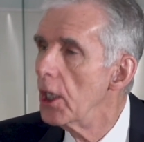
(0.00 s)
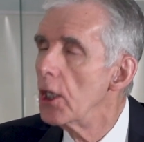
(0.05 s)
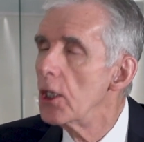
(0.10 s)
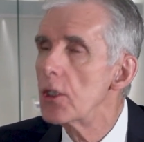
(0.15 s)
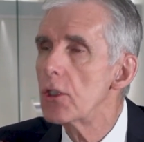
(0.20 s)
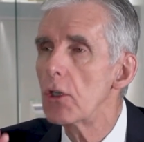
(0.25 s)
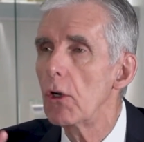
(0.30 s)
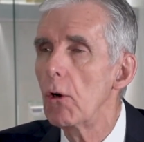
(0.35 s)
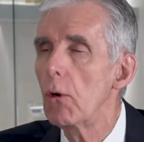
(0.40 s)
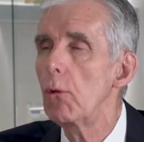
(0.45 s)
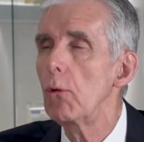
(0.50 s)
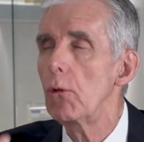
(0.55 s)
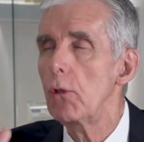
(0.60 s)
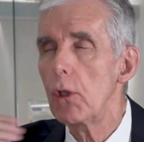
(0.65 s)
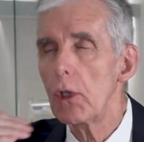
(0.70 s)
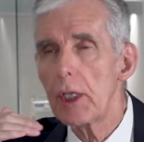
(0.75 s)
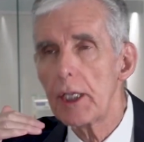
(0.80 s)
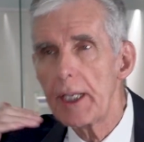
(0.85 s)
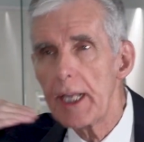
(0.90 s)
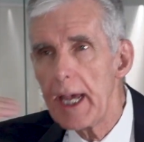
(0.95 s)
So
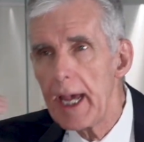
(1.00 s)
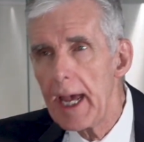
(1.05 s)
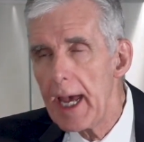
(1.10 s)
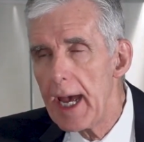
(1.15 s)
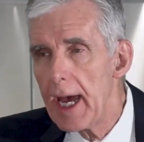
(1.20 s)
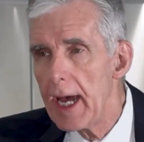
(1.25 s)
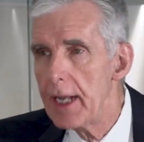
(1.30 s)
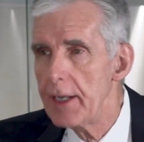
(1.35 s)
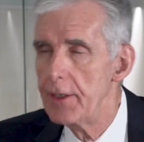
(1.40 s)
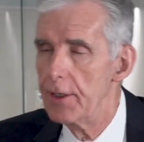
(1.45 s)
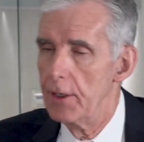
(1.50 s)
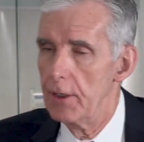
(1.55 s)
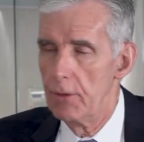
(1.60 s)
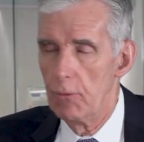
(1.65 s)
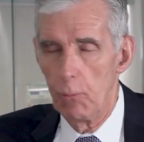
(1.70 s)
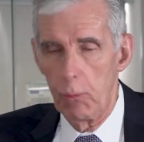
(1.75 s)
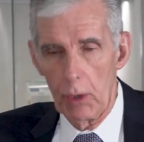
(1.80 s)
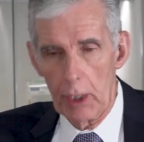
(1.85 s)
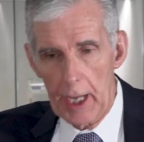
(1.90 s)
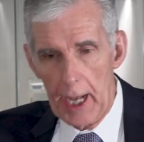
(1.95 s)
looking ahead,
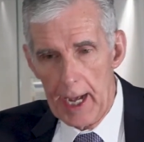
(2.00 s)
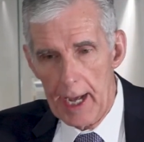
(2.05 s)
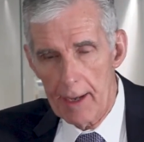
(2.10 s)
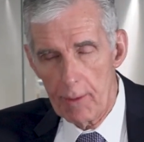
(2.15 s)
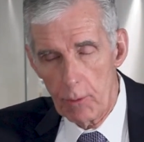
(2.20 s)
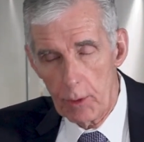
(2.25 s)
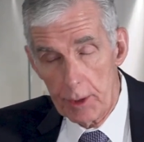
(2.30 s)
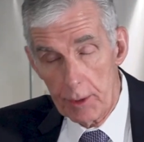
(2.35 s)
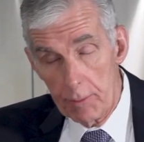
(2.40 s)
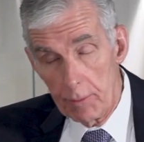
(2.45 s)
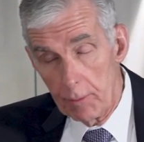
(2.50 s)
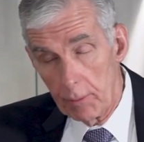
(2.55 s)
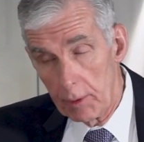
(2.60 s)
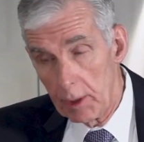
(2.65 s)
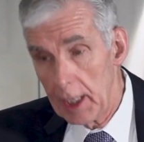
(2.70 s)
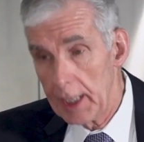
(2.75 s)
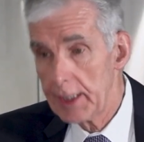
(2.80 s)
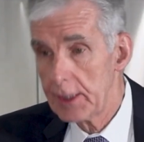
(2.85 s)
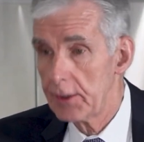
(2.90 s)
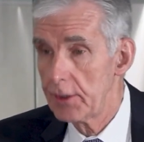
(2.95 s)
what I would
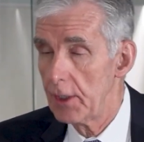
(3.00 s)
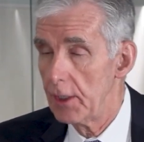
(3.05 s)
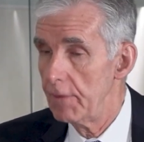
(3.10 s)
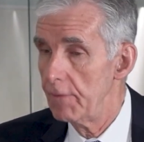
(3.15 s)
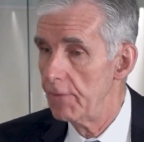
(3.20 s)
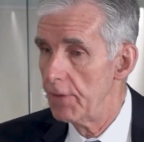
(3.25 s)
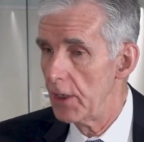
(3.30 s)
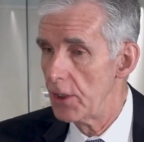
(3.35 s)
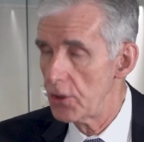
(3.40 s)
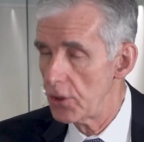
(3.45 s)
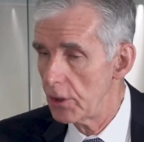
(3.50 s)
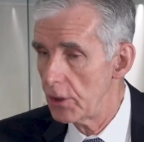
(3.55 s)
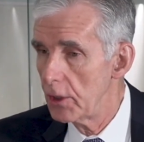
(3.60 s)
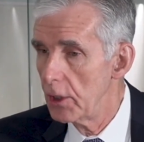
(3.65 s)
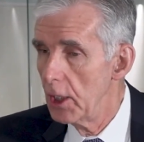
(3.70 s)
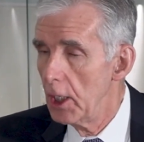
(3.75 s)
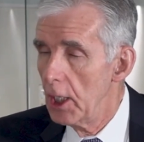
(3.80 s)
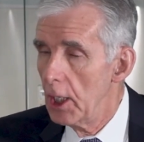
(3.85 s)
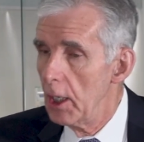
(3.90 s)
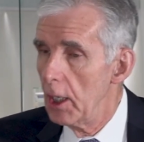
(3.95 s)
like to envision
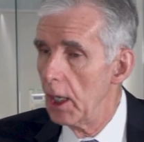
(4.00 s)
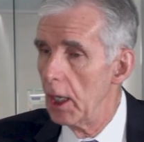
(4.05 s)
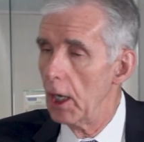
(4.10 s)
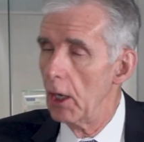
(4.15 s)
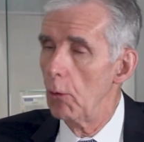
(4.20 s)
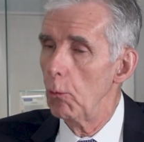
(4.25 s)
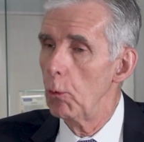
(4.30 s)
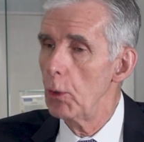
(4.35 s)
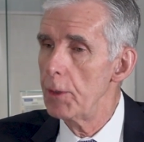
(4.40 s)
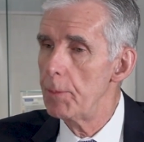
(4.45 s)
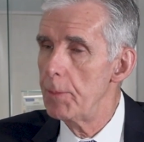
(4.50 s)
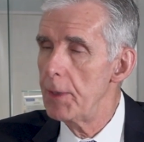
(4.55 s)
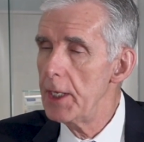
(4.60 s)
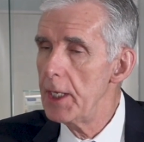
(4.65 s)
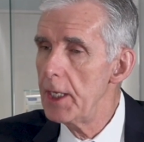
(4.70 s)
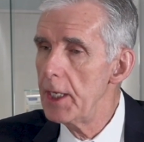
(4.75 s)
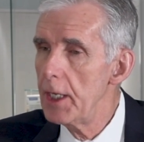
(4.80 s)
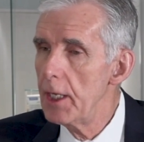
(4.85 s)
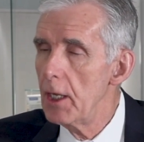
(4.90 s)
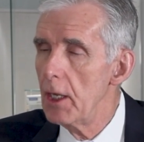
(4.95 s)
would
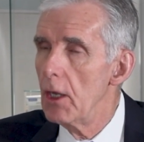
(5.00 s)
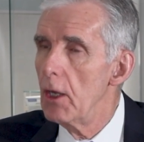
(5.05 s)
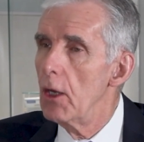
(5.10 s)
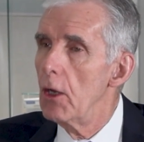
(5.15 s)
be